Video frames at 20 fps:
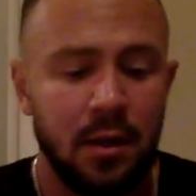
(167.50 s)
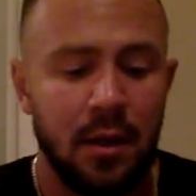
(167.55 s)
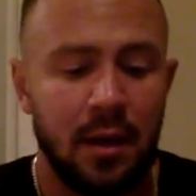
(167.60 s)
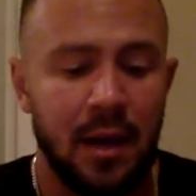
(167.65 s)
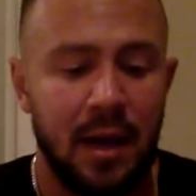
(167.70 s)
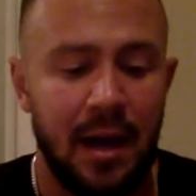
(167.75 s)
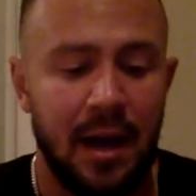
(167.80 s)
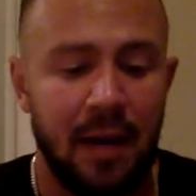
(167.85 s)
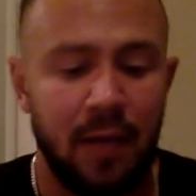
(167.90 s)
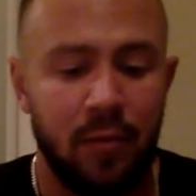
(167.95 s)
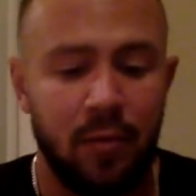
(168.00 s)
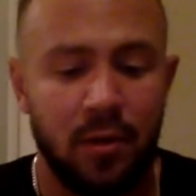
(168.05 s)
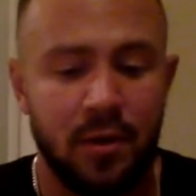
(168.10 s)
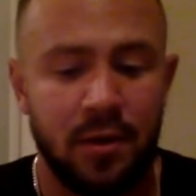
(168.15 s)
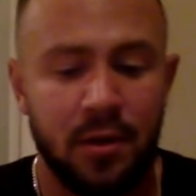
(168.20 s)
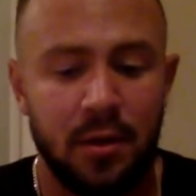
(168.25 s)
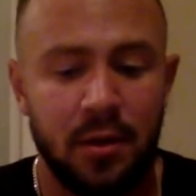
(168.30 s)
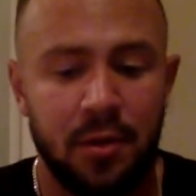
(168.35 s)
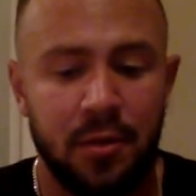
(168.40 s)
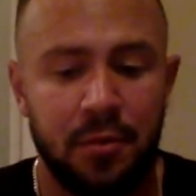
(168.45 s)
I
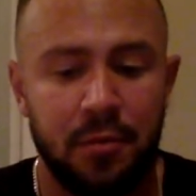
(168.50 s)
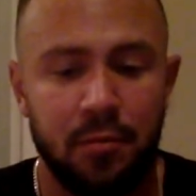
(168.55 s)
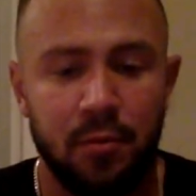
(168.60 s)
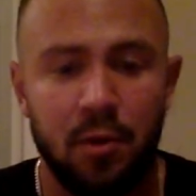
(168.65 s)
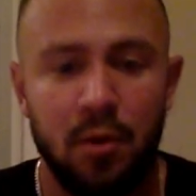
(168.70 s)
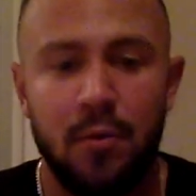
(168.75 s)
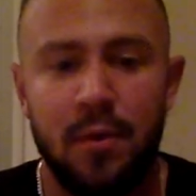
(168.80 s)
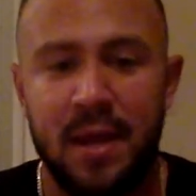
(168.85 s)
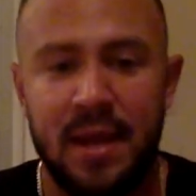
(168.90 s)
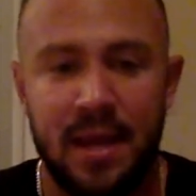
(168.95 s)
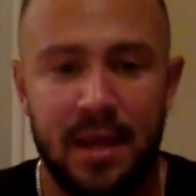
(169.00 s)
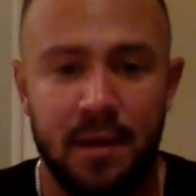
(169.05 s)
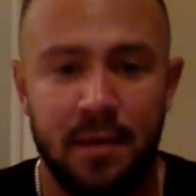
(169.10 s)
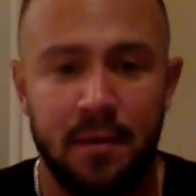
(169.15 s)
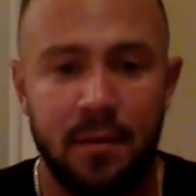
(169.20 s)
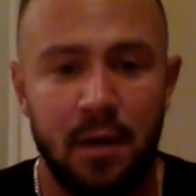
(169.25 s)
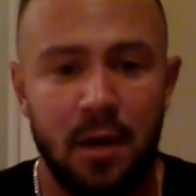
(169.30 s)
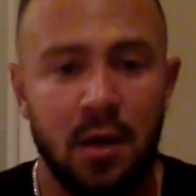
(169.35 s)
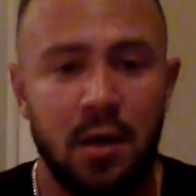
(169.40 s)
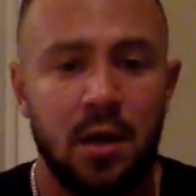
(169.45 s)
would throw in
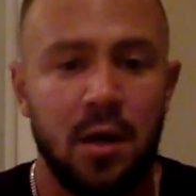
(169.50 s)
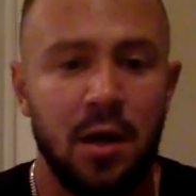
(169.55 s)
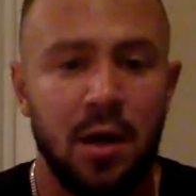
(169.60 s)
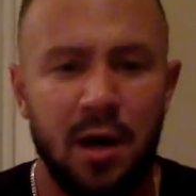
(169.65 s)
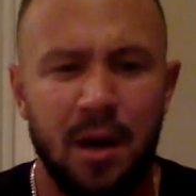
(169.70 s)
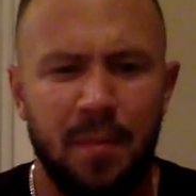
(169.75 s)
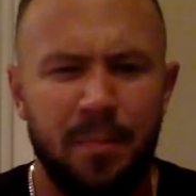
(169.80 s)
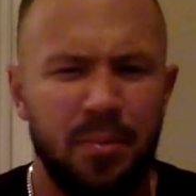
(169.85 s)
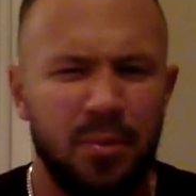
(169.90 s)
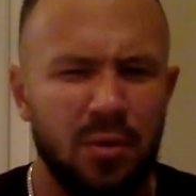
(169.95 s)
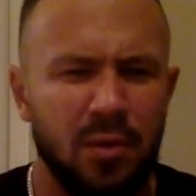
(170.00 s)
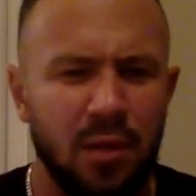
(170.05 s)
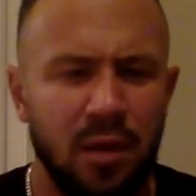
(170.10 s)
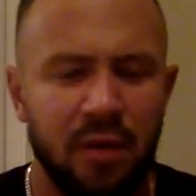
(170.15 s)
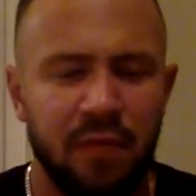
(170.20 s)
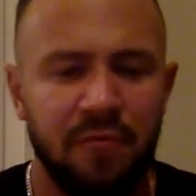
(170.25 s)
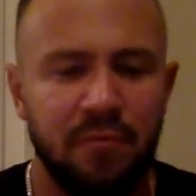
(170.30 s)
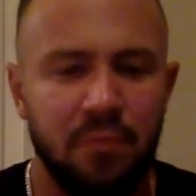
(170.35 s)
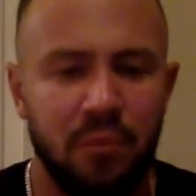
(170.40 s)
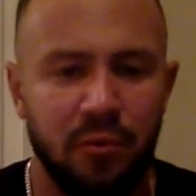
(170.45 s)
a couple
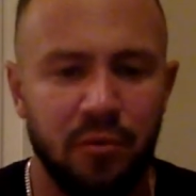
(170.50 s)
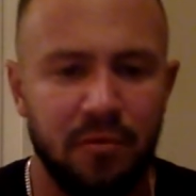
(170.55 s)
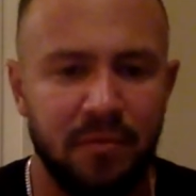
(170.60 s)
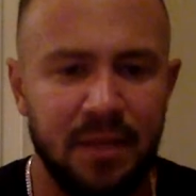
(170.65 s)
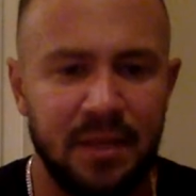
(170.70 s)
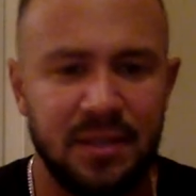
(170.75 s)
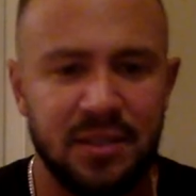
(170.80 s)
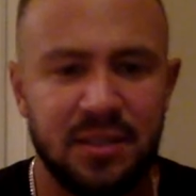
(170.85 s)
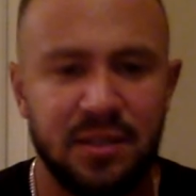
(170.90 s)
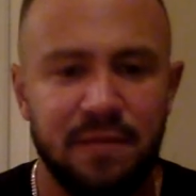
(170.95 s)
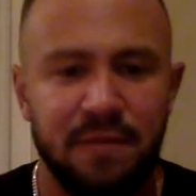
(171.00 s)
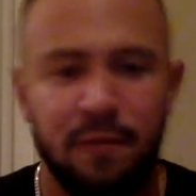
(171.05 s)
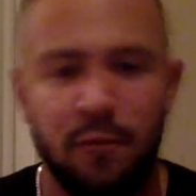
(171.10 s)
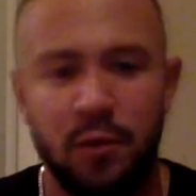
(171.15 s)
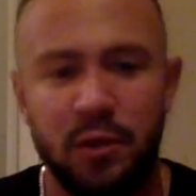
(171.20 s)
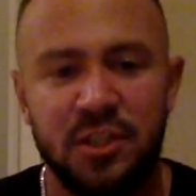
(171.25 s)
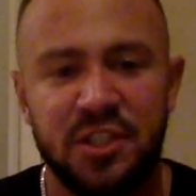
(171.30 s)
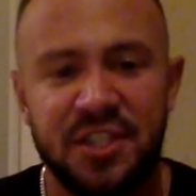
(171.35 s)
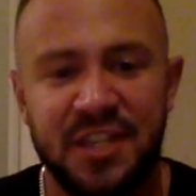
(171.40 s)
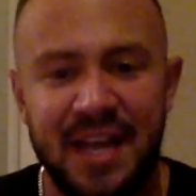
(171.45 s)
of movements for
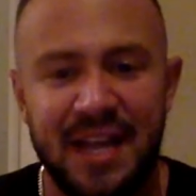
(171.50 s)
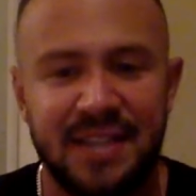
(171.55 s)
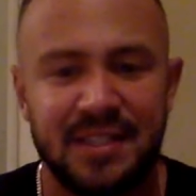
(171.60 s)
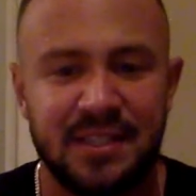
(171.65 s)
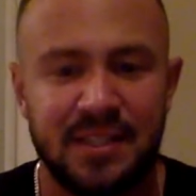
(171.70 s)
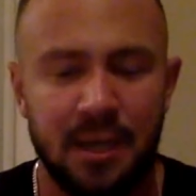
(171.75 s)
chest.